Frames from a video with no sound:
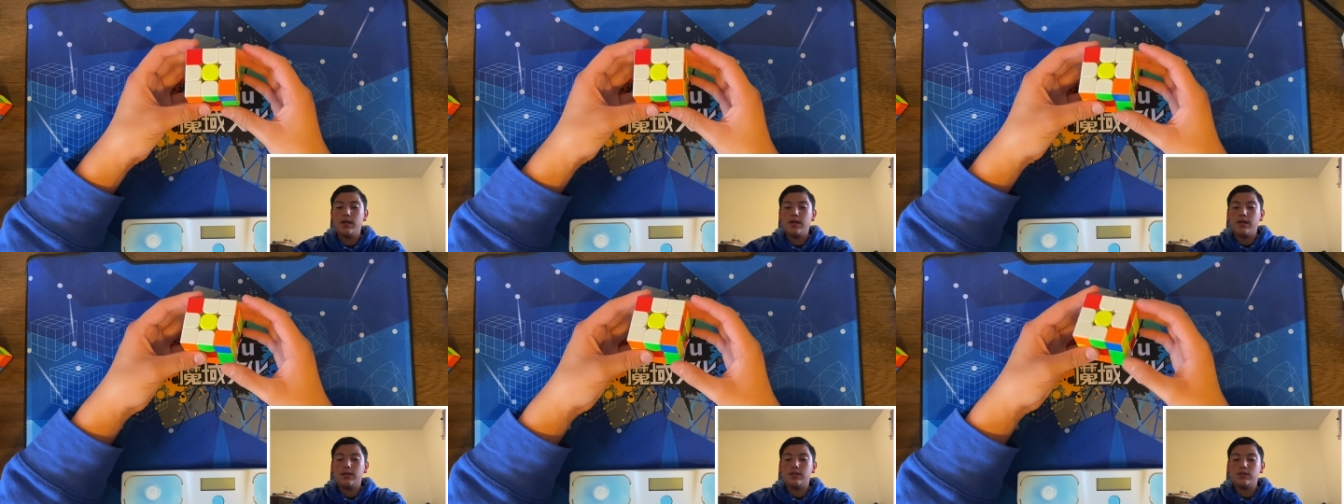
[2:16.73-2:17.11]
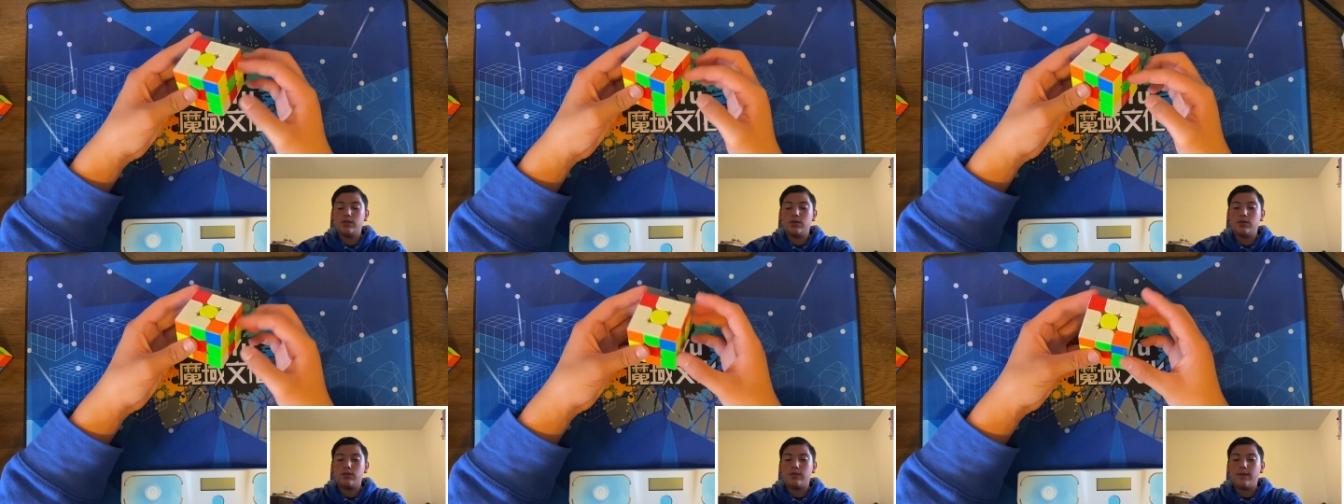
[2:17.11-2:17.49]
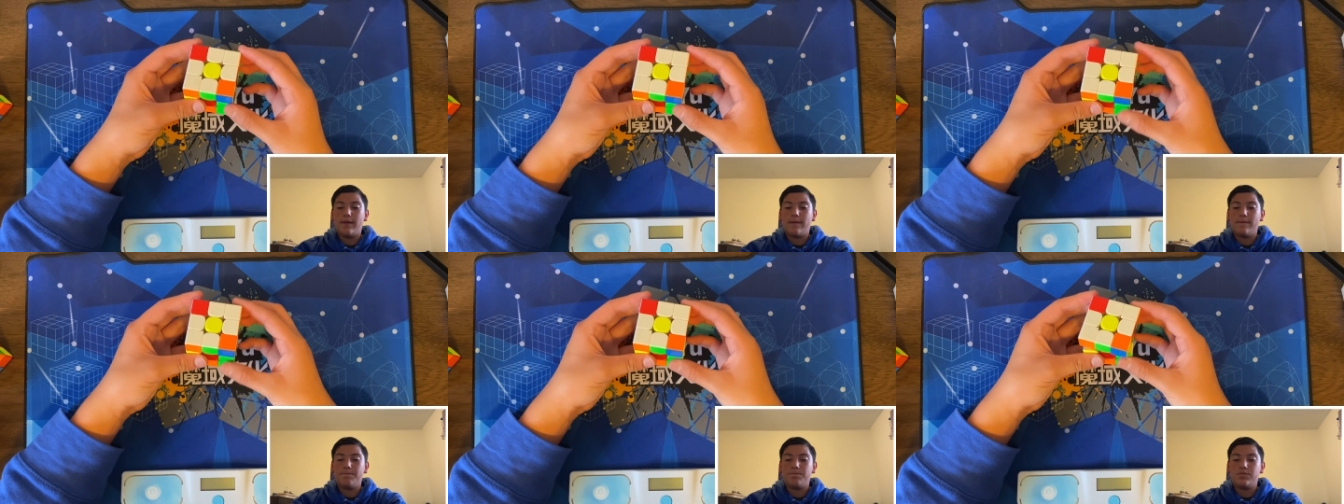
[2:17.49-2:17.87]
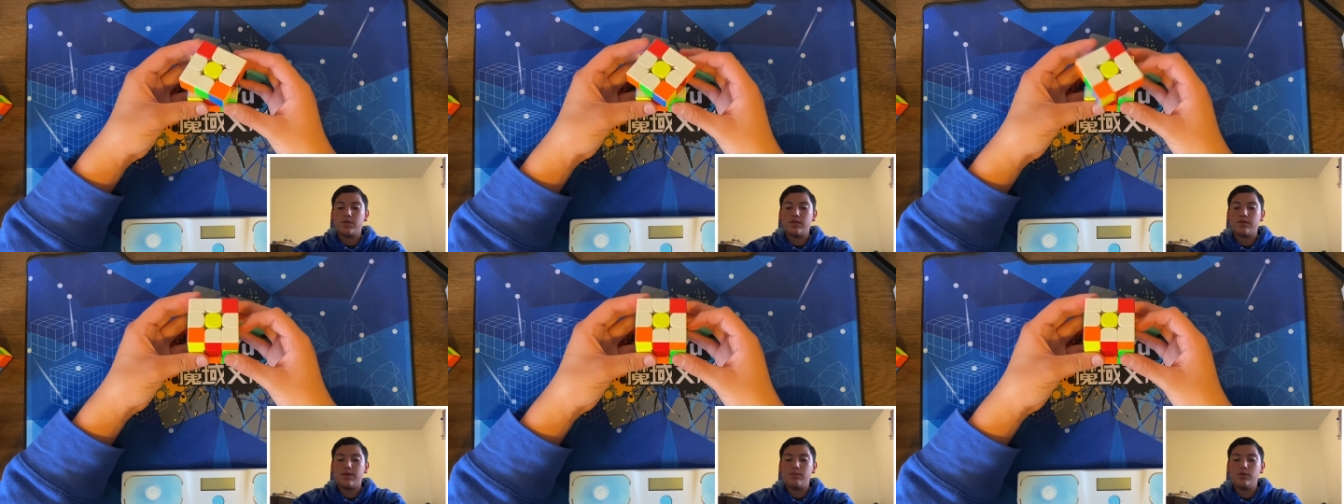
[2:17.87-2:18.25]
And so if
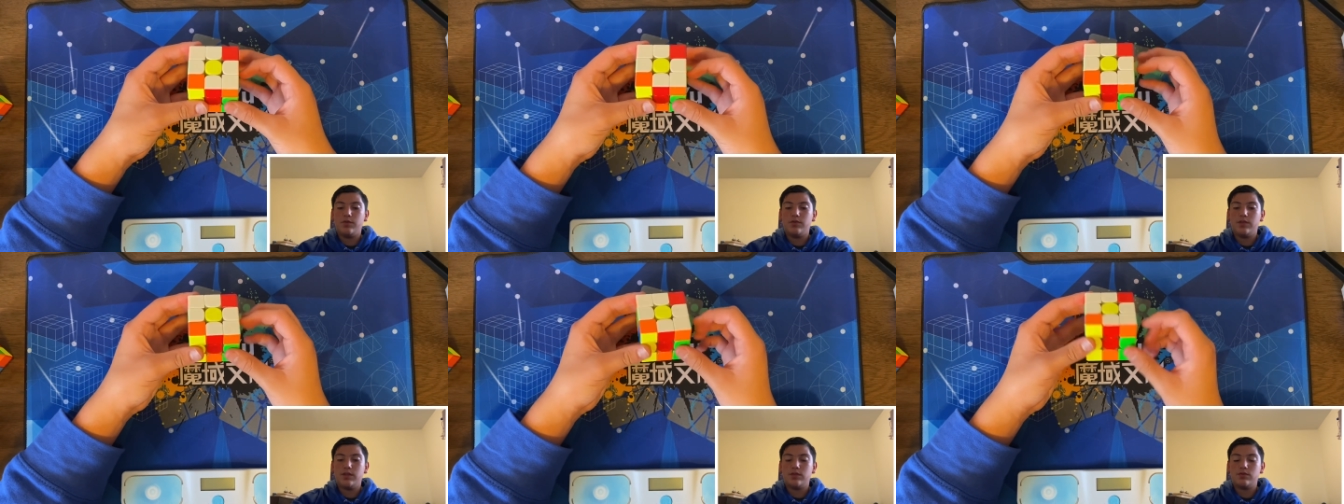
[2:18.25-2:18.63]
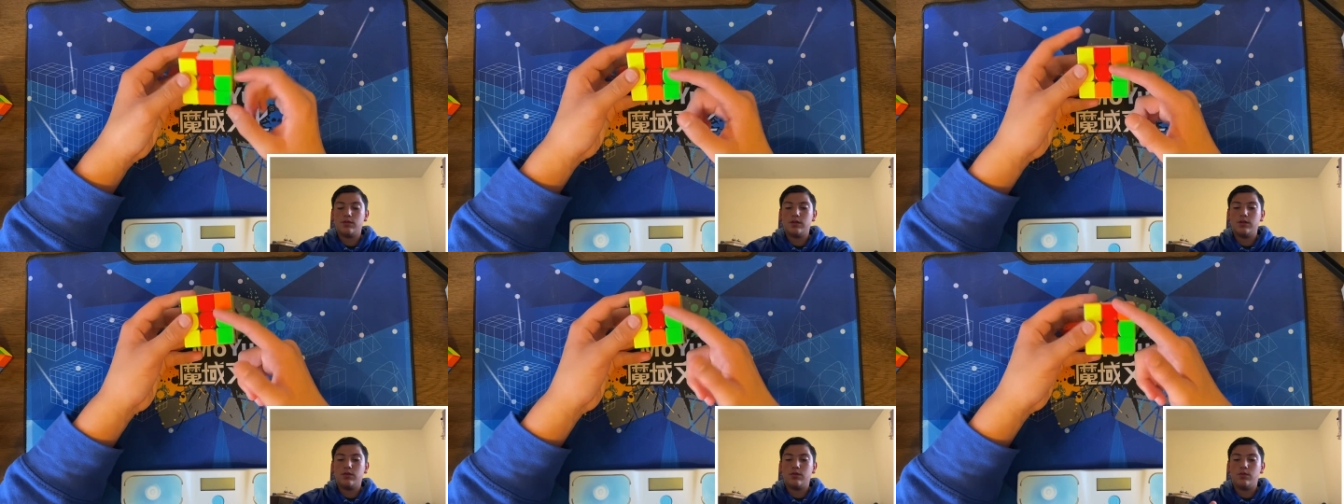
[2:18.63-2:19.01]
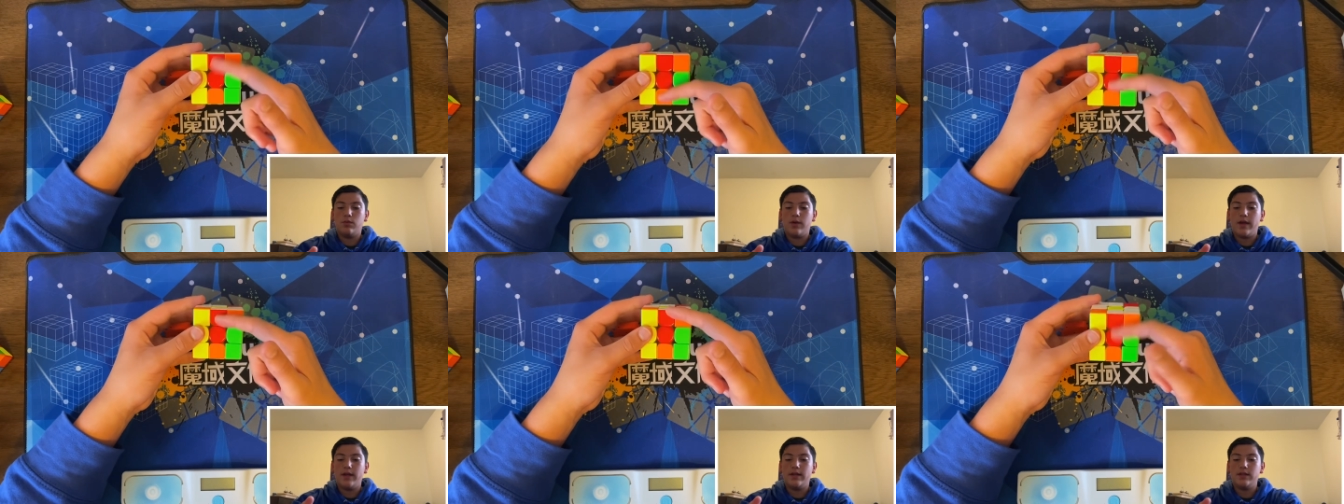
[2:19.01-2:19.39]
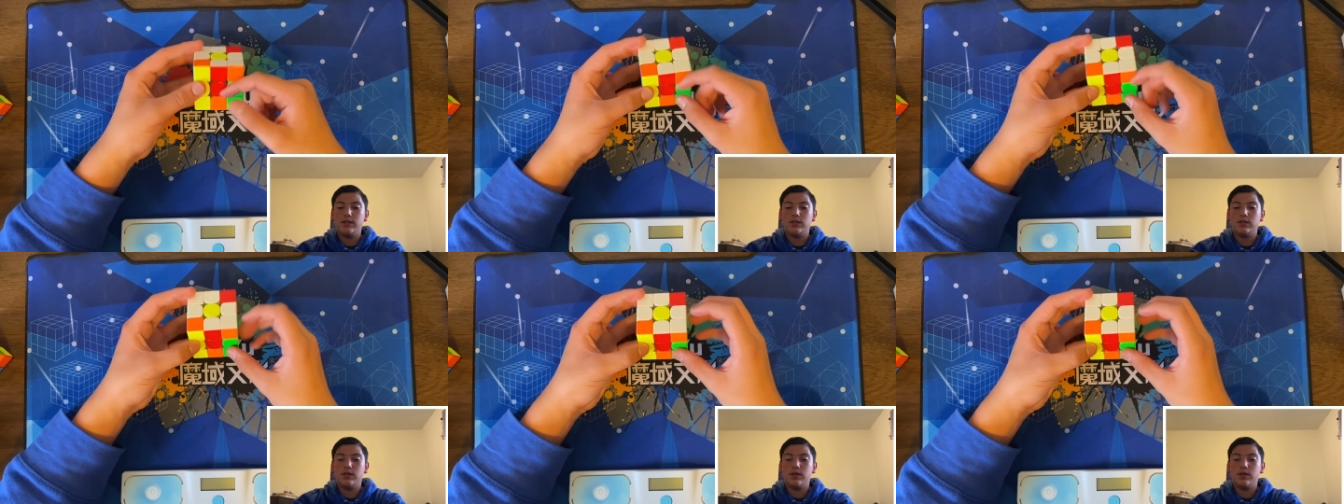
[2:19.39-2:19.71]
I move this one, red is